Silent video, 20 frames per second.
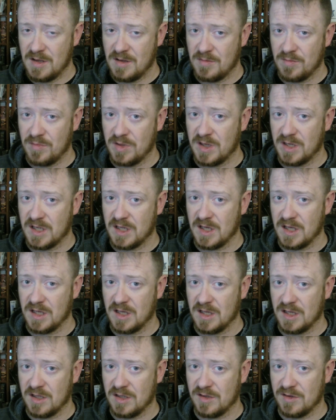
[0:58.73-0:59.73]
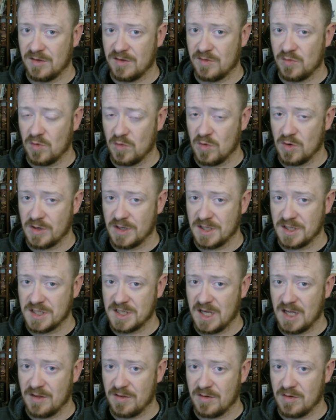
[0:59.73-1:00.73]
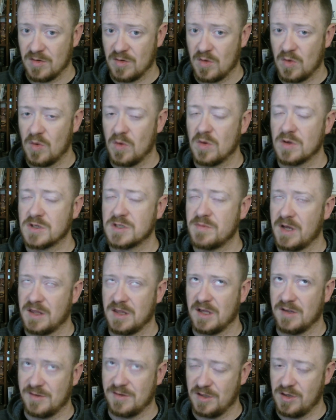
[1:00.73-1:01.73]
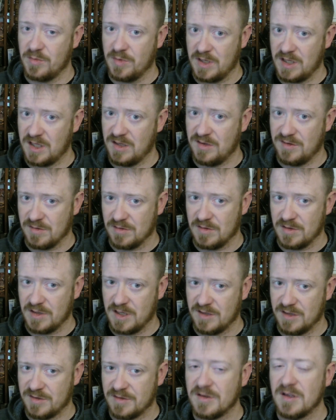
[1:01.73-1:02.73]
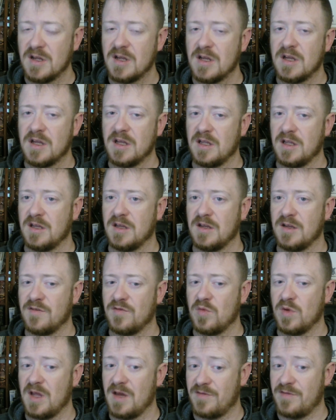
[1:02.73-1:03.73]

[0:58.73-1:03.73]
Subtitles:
because we're working together, or to make things a little bit easier on us if we have a